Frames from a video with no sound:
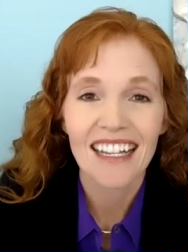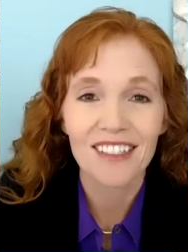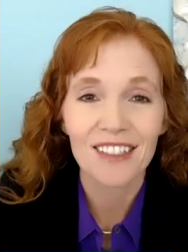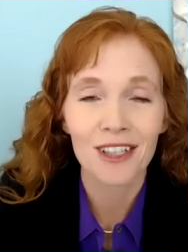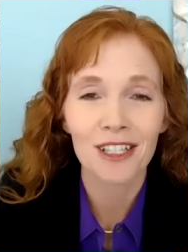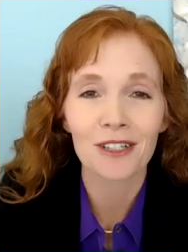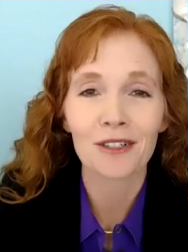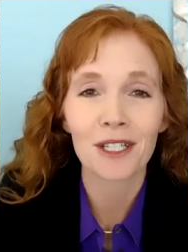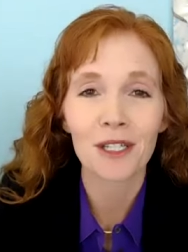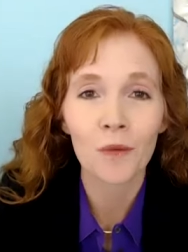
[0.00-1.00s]
It's
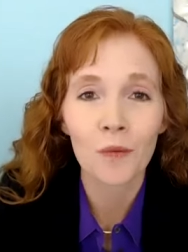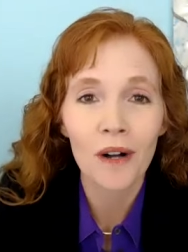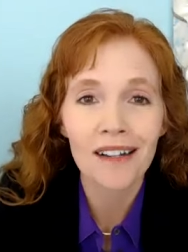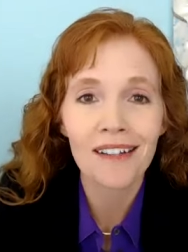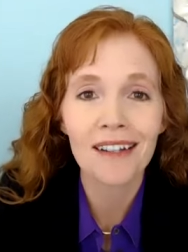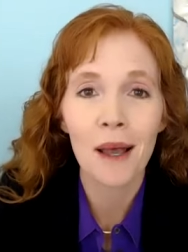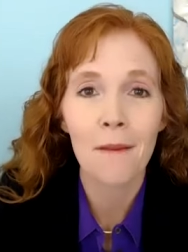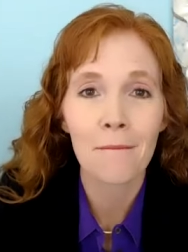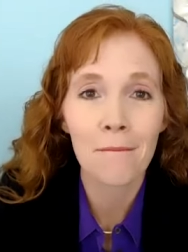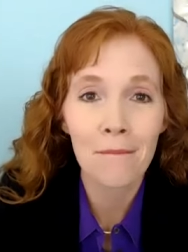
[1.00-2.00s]
literally 1
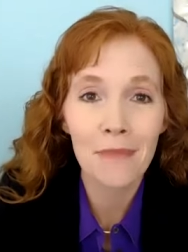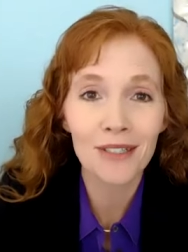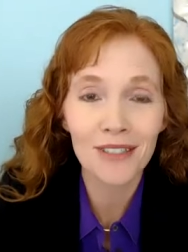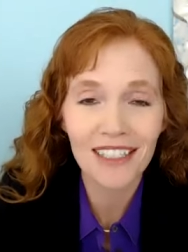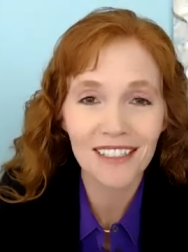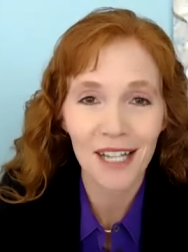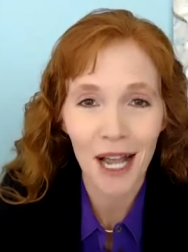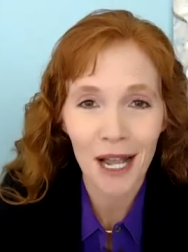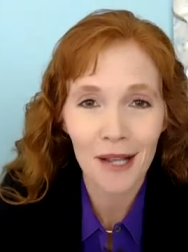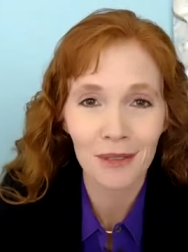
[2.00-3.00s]
million
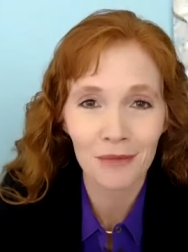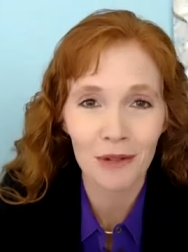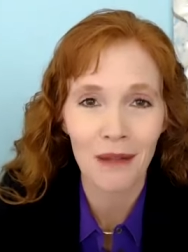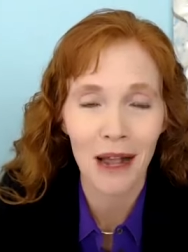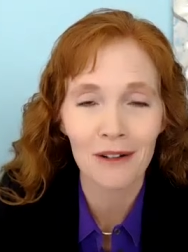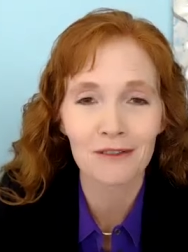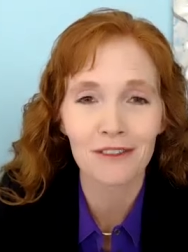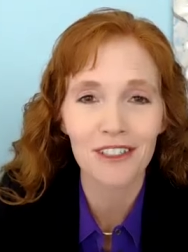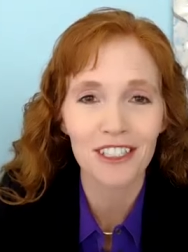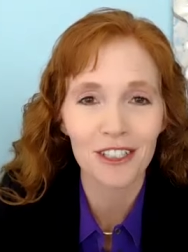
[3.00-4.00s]
times more
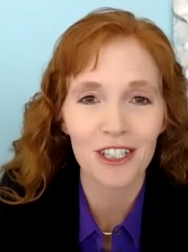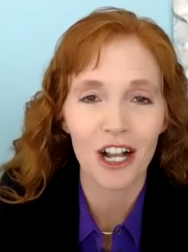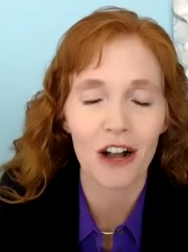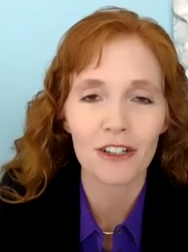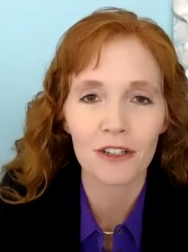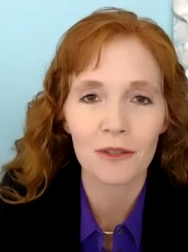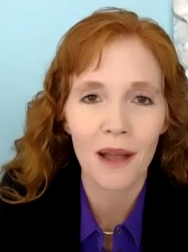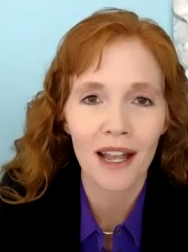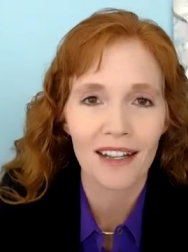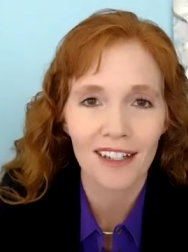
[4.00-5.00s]
powerful than your conscious
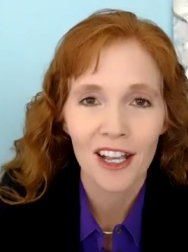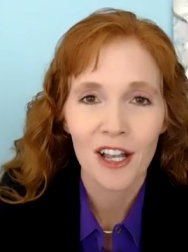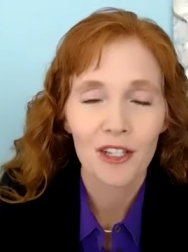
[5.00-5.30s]
mind.